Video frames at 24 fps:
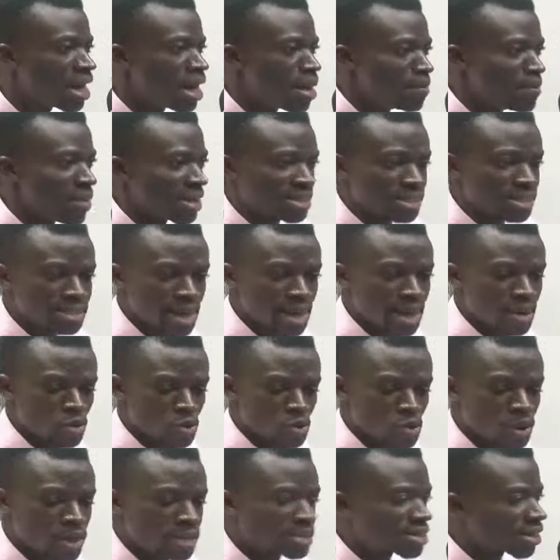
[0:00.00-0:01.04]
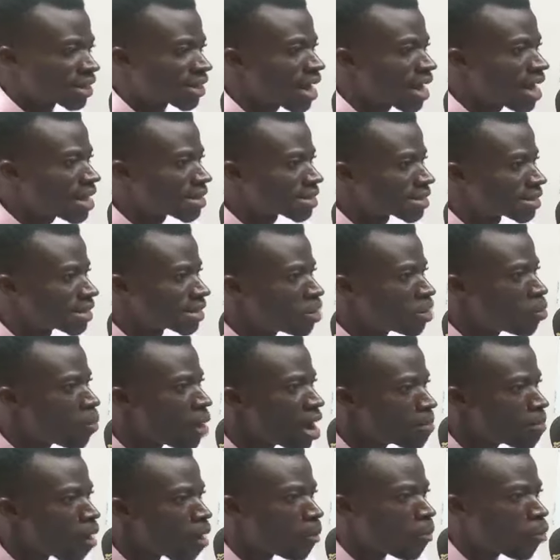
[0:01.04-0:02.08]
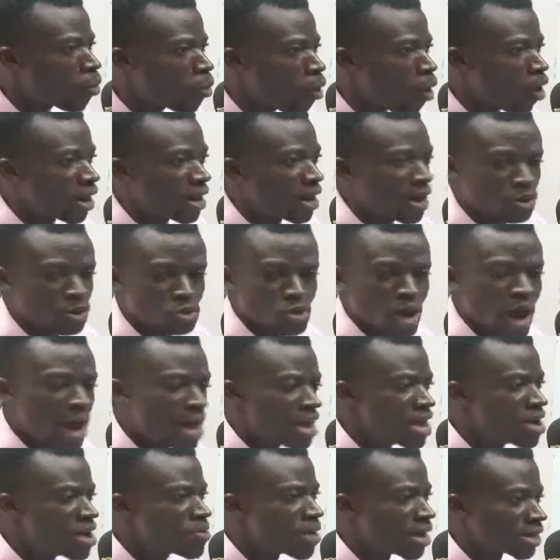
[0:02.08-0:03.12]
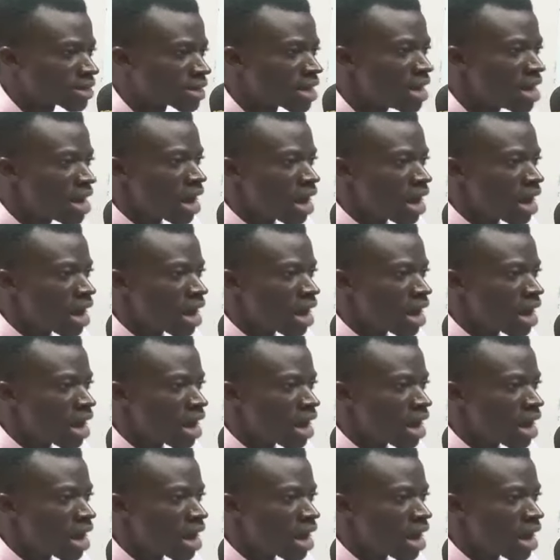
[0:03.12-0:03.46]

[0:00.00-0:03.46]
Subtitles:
machine with guns in the way more call electoral areas